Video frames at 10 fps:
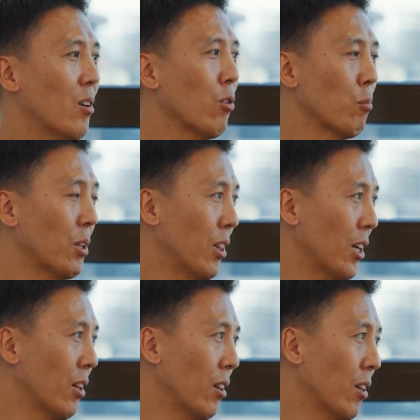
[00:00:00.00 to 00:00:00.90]
from the
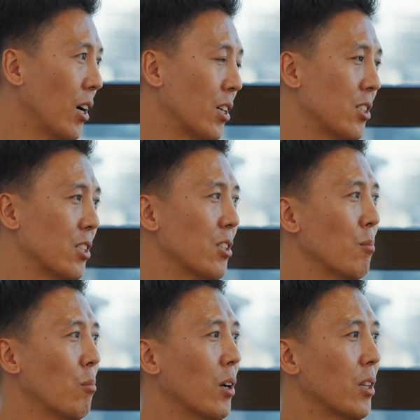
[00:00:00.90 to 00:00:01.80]
legal
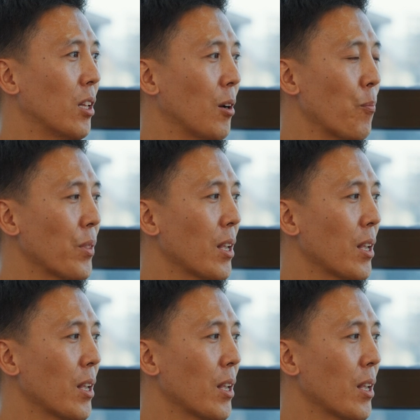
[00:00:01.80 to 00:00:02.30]
system, but to